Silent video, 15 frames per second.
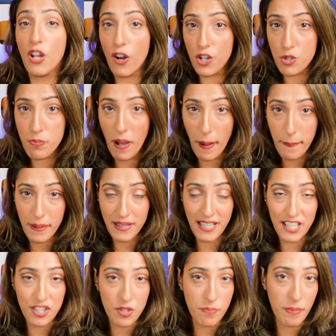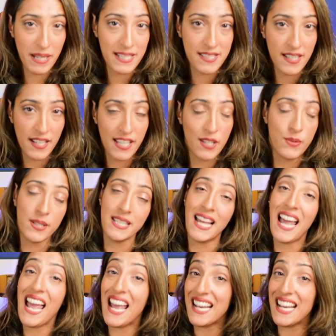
large population-based study using the